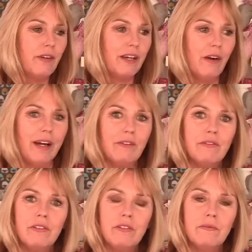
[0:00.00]
Create and
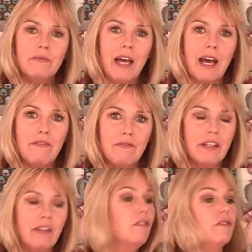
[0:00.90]
Craft.
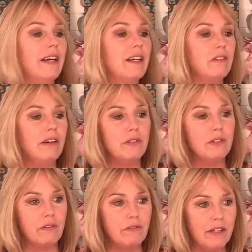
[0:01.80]
Everything on Create and Craft
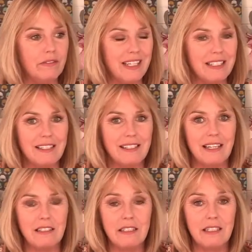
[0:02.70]
is on five days
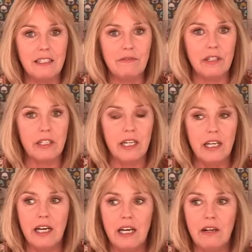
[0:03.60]
extended delivery.
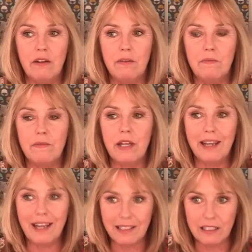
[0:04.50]
Um, the
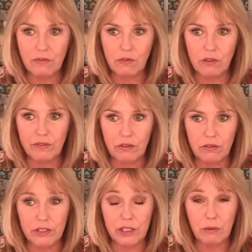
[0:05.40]
last of all of the
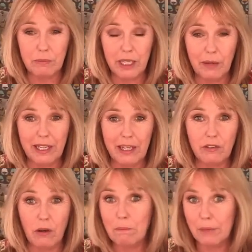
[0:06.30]
orders will be going
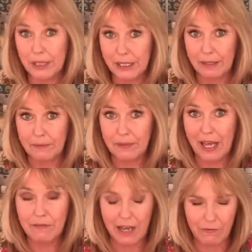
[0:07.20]
out on Monday.
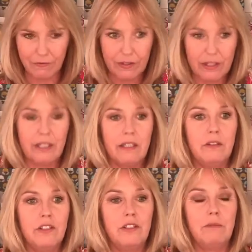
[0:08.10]
E
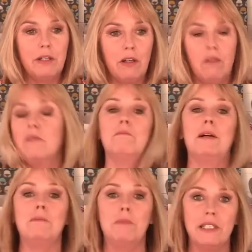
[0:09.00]
everything should be gone
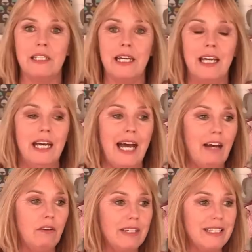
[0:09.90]
by Monday.
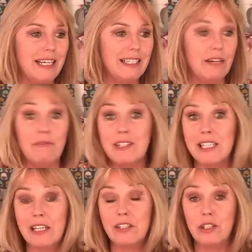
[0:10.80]
How long it takes every
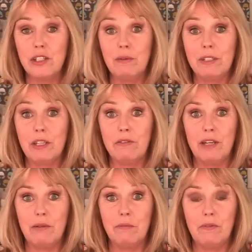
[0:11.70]
to get to you, I don't
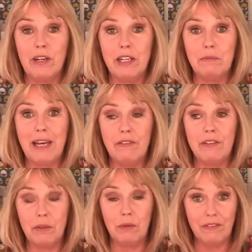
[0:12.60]
know, I'm afraid, but
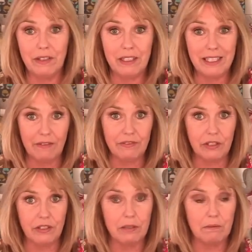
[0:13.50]
everything will have
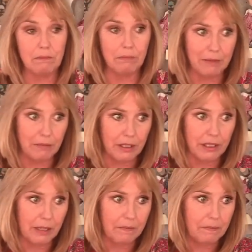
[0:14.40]
left us by
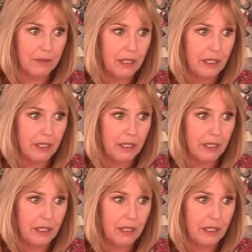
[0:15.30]
Monday.